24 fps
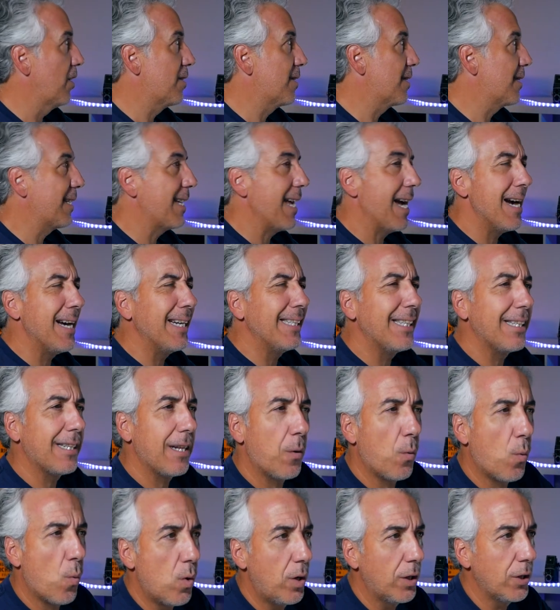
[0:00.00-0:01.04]
sky that I
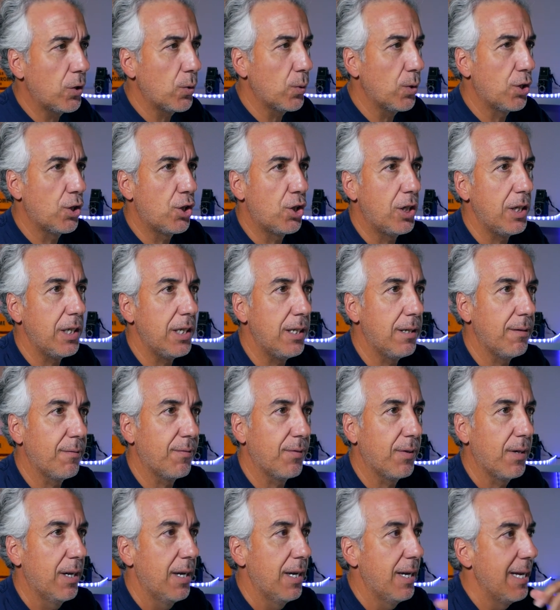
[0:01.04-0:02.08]
want to
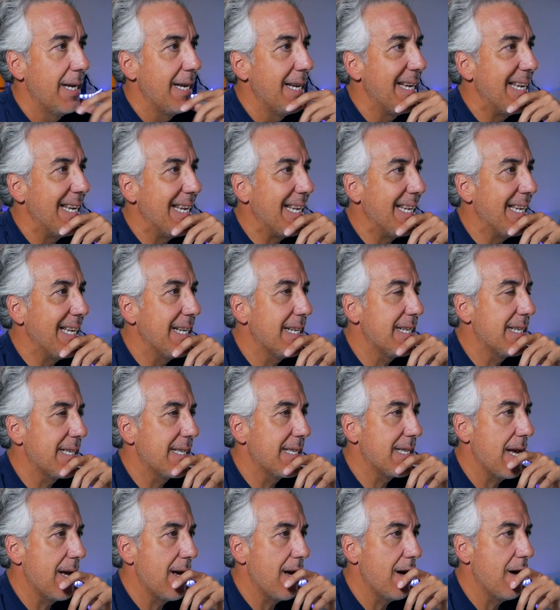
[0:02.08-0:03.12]
achieve
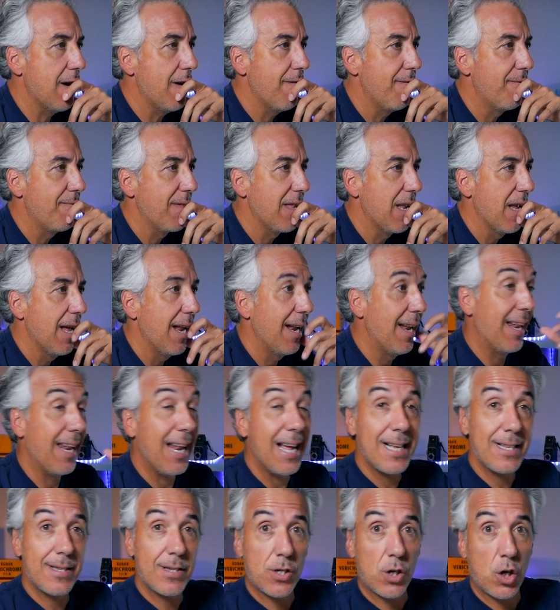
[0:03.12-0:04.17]
is uh,
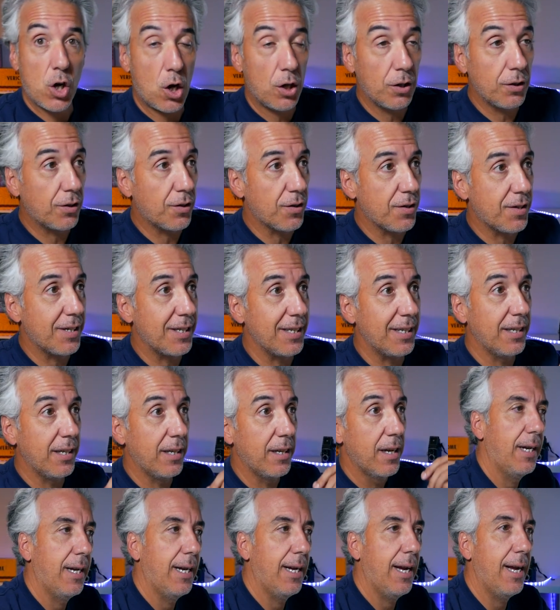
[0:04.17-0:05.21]
less contrasty
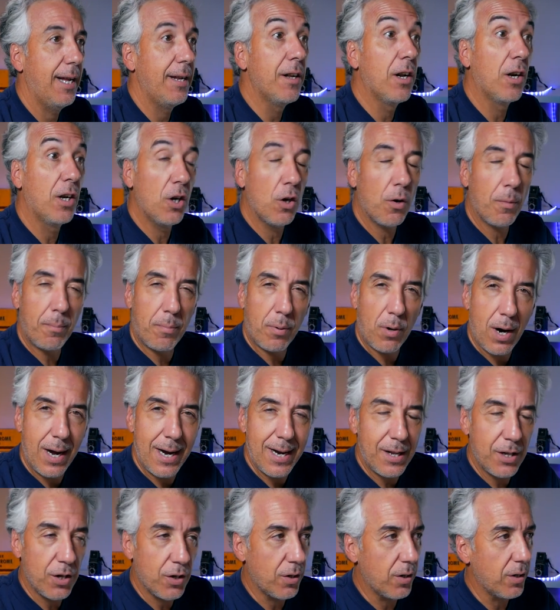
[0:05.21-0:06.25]
and a little
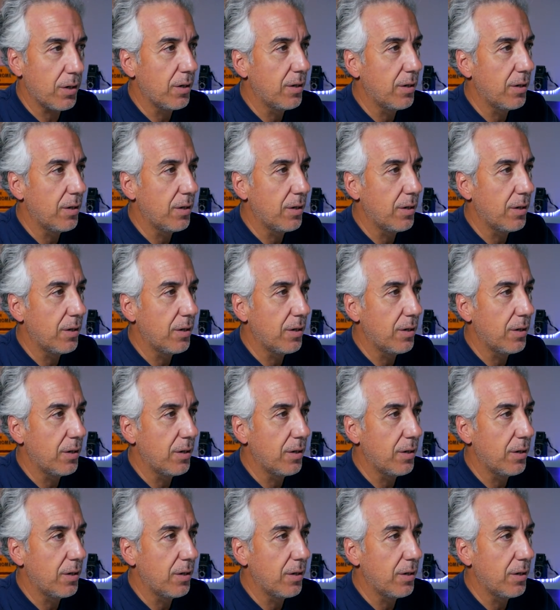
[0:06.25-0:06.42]
brighter.